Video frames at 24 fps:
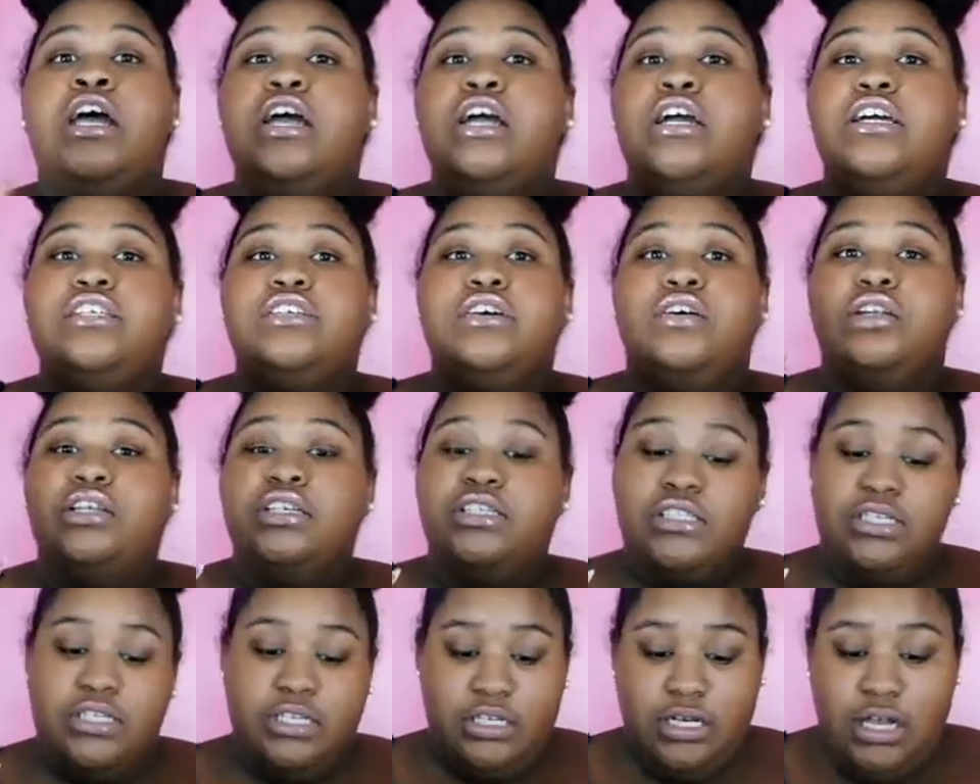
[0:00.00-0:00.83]
It's only
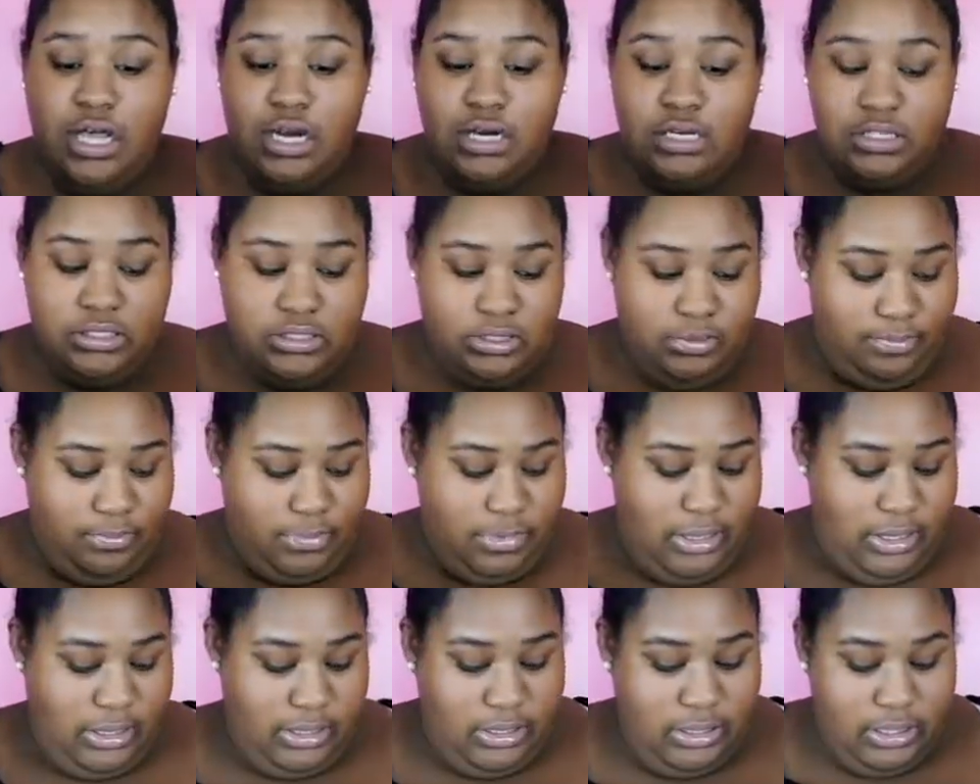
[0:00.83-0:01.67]
$10 a
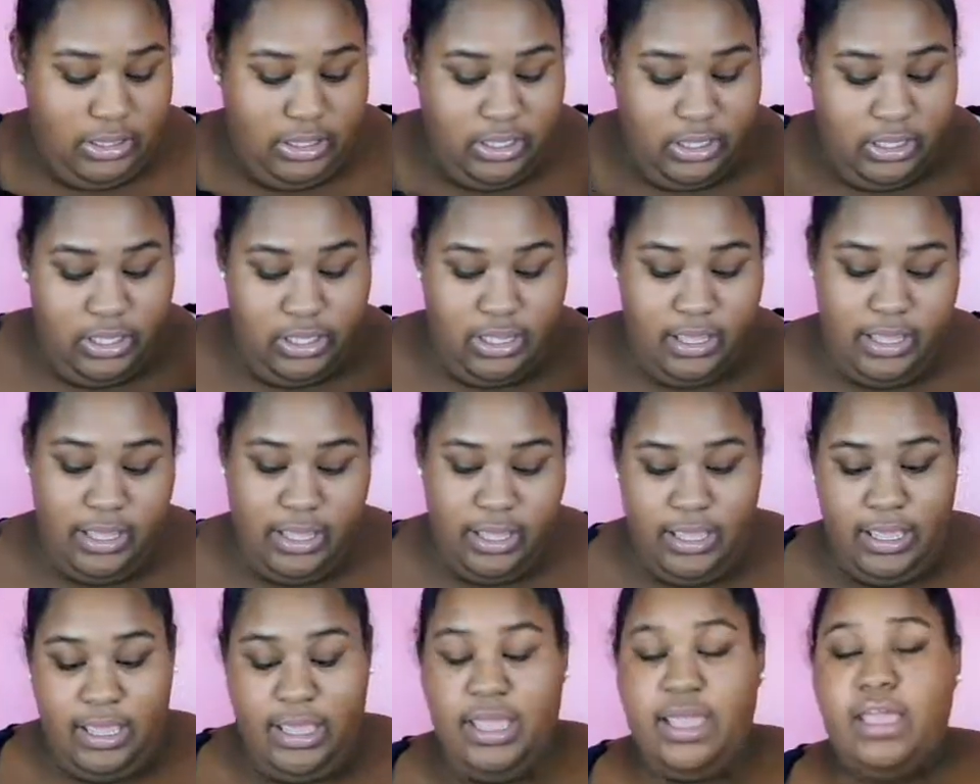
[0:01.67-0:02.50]
month
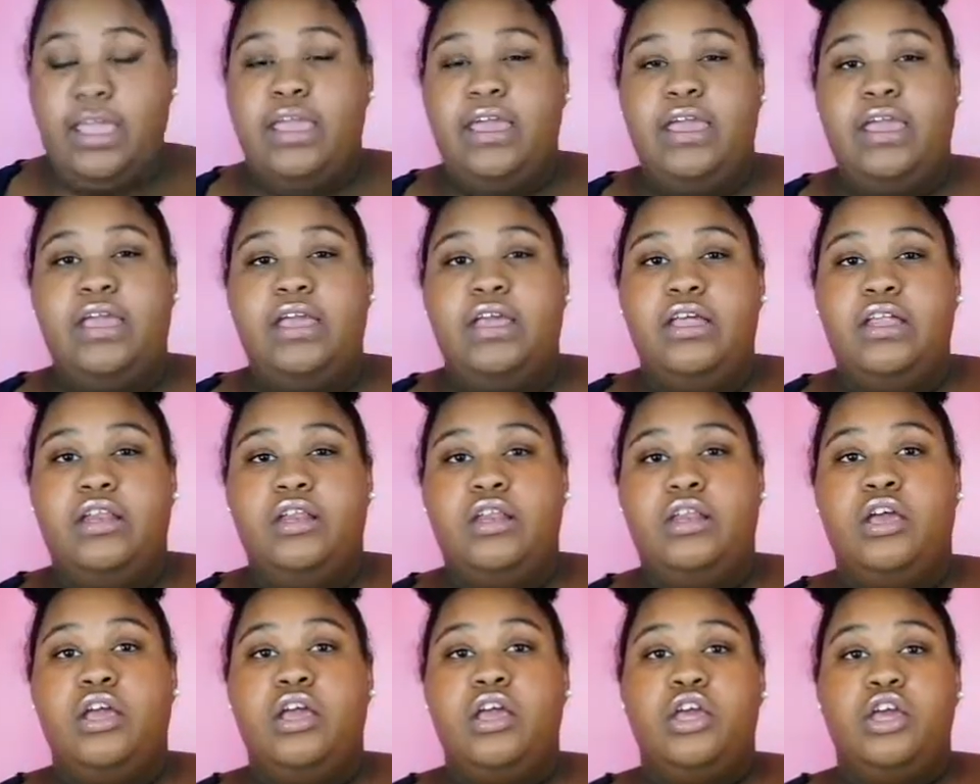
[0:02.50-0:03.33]

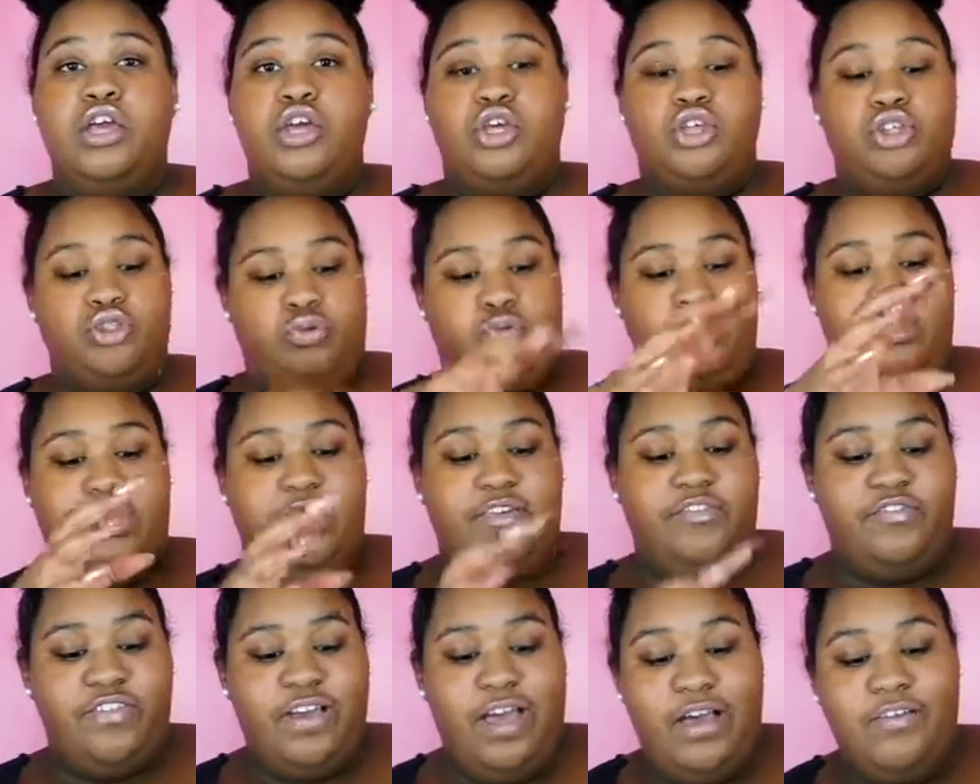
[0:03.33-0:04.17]
and you
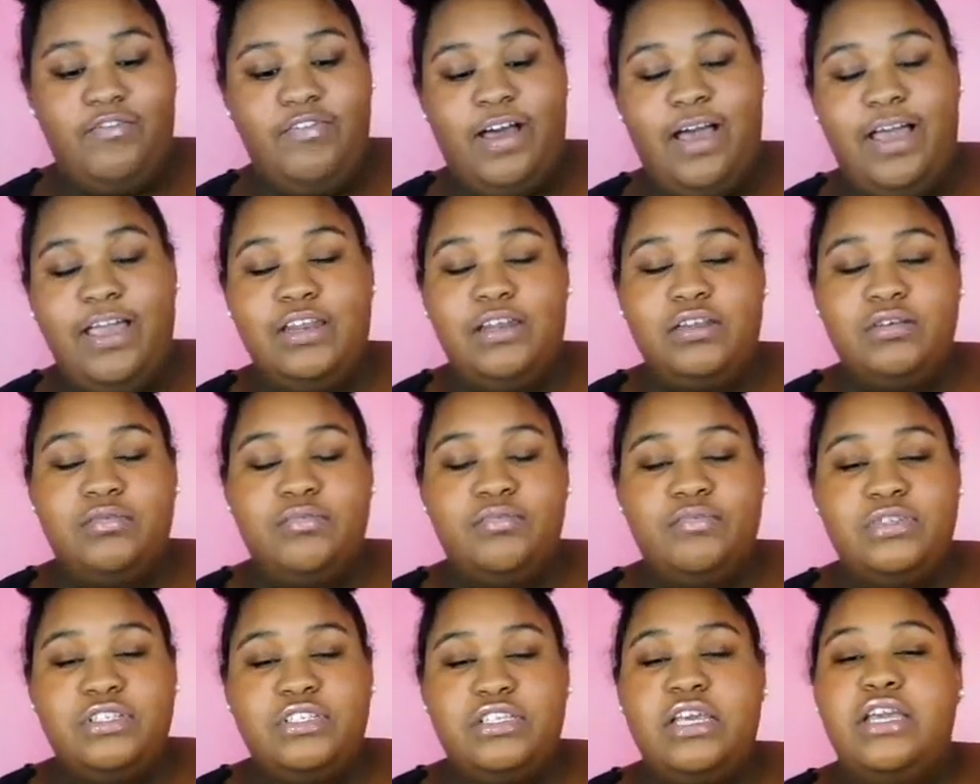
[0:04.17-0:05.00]
get 5
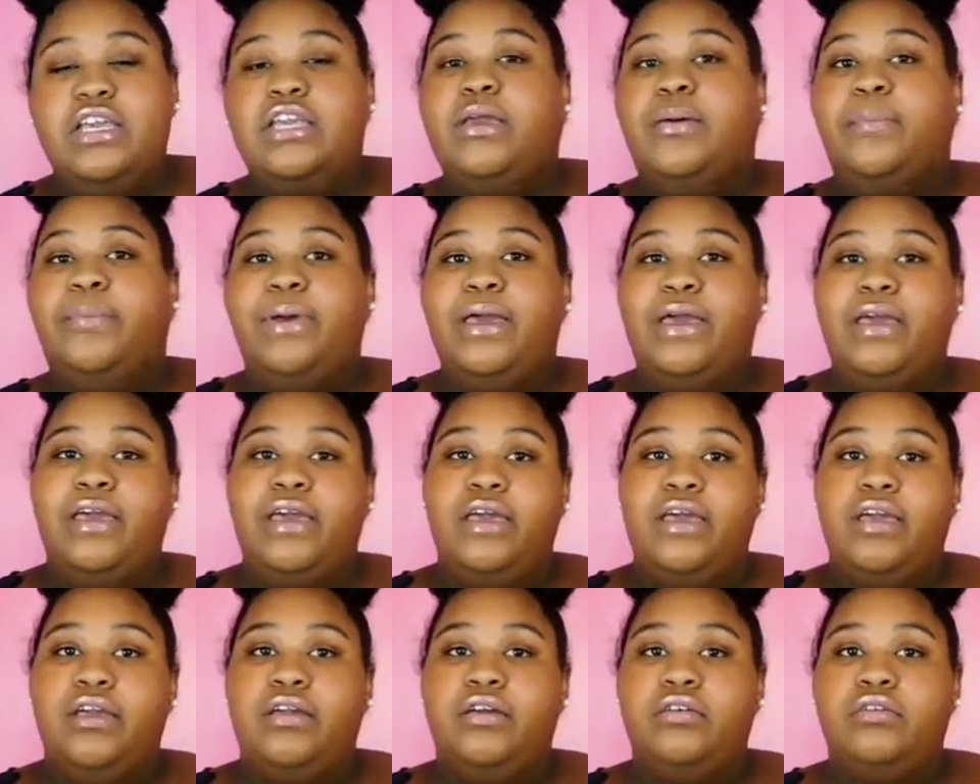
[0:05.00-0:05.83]
items in your
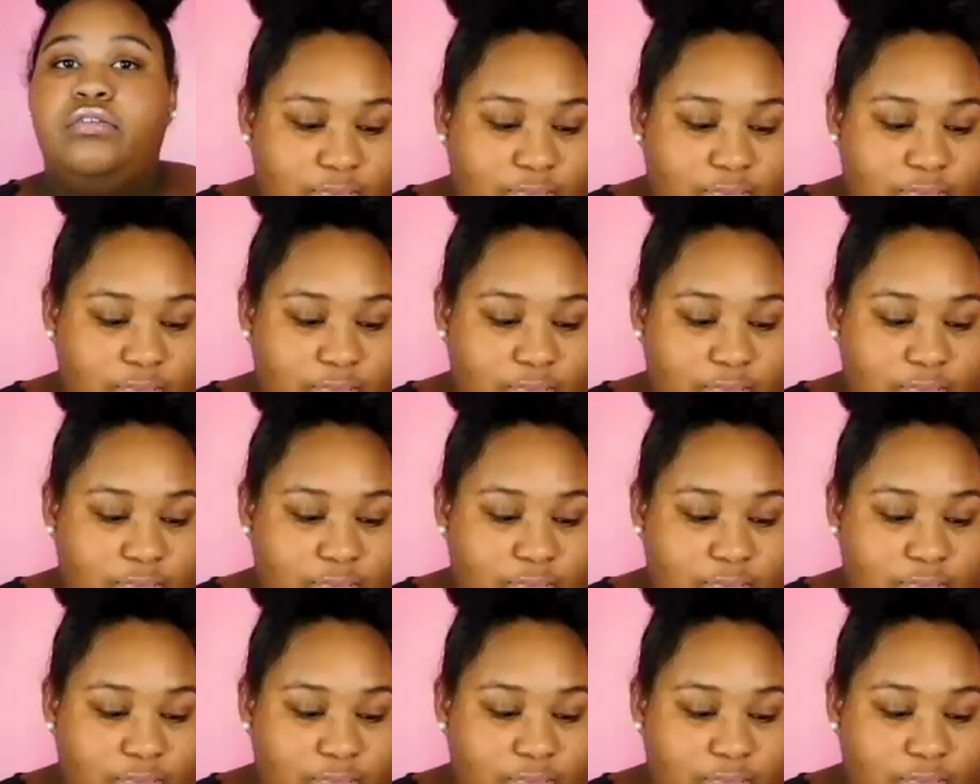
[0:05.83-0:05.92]
bag.